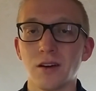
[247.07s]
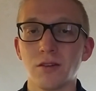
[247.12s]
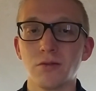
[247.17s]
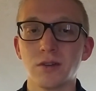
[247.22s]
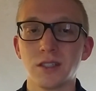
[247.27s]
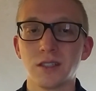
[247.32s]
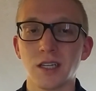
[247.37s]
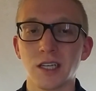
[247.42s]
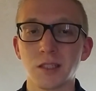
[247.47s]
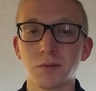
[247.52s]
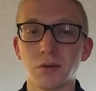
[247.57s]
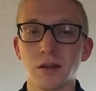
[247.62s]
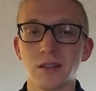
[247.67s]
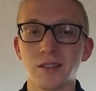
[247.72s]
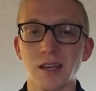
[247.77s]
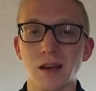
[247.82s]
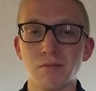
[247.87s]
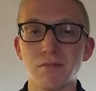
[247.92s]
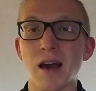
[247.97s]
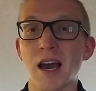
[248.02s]
which takes
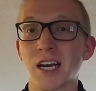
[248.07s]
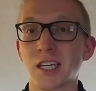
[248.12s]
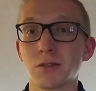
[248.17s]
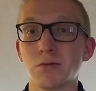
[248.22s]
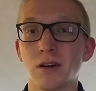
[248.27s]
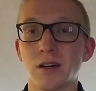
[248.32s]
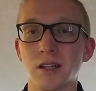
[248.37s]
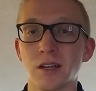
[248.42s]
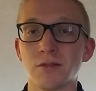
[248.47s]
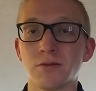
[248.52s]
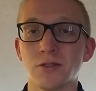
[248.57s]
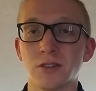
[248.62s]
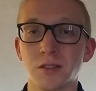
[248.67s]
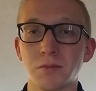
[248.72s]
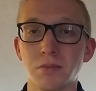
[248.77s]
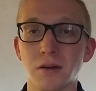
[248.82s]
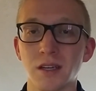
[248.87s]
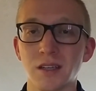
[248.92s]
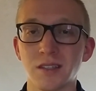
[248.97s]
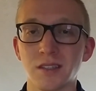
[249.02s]
place at Maxwell Air Force
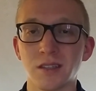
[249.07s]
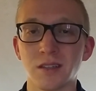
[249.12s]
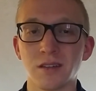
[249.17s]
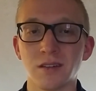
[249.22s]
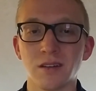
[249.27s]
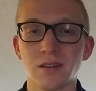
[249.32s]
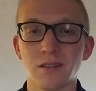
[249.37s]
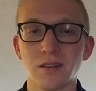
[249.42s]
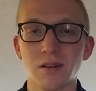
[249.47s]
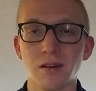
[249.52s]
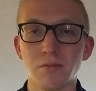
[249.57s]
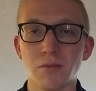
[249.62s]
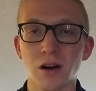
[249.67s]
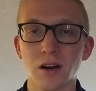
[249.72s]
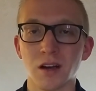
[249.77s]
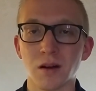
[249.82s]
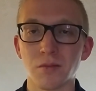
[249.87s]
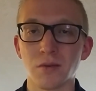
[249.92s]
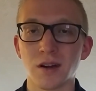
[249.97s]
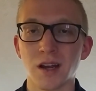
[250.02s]
Base in
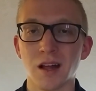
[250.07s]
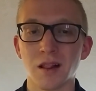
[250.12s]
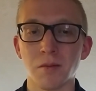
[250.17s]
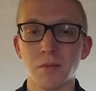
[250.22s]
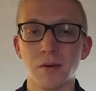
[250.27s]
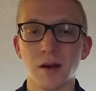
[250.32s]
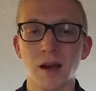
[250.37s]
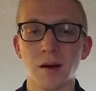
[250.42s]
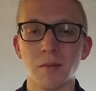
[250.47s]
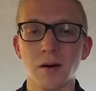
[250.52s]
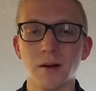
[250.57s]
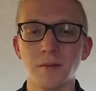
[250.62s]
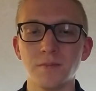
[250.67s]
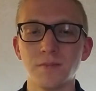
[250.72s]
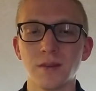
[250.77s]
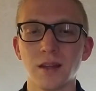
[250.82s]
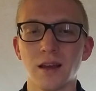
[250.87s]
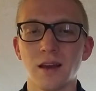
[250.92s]
Montgomery, Alabama.